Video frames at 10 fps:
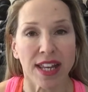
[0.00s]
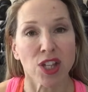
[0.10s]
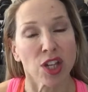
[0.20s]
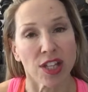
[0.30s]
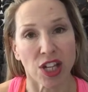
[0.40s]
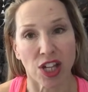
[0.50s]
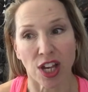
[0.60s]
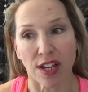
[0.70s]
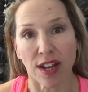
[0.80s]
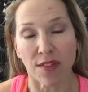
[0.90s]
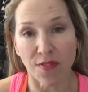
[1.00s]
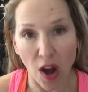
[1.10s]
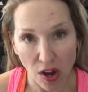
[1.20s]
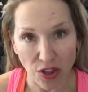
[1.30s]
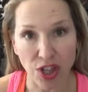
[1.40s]
It is an
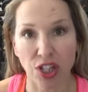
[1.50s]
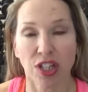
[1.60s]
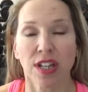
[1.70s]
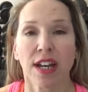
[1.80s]
advanced